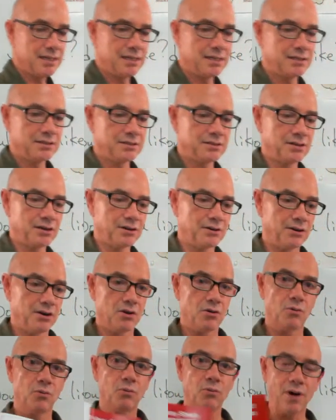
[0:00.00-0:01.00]
So
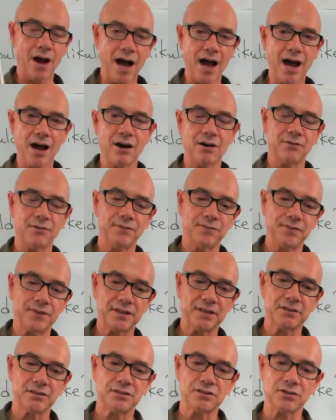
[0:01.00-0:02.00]
wow,
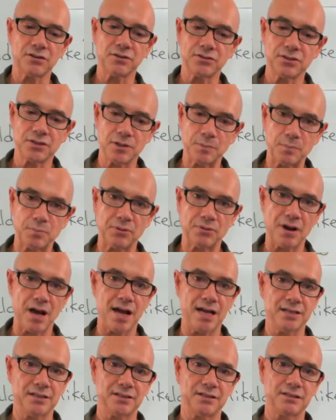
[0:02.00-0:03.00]
so
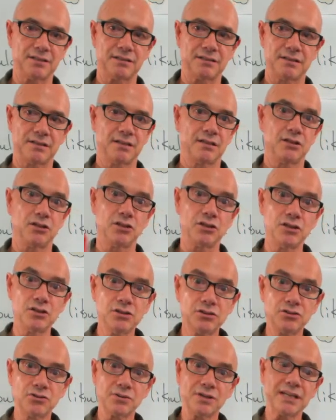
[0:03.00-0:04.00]
surprised.
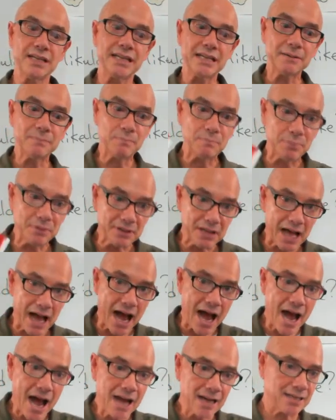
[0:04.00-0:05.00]
You drink it
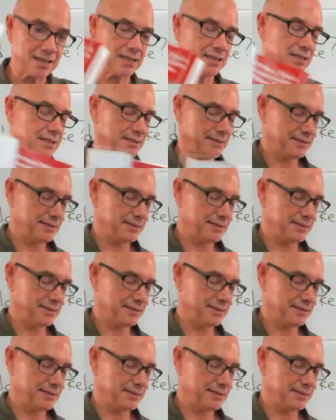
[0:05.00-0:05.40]
black?